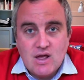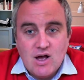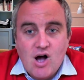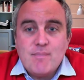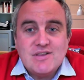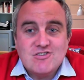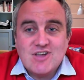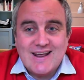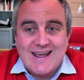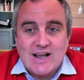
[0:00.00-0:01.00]
I've been
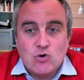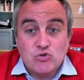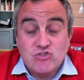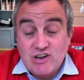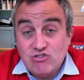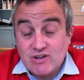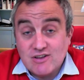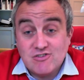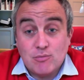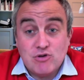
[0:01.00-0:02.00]
studying or teaching the
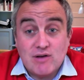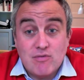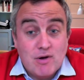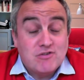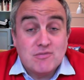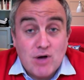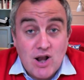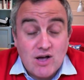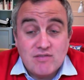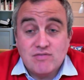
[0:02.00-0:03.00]
subject for most of my
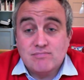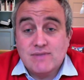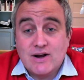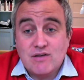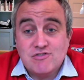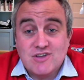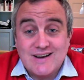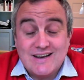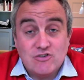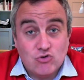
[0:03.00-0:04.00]
life, and I've
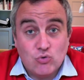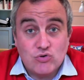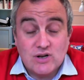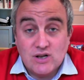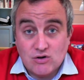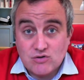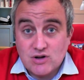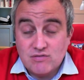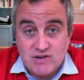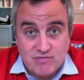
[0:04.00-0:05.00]
studied and taught a lot
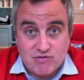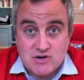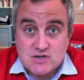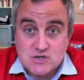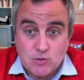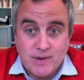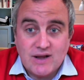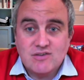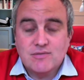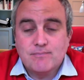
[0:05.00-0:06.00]
of different topics.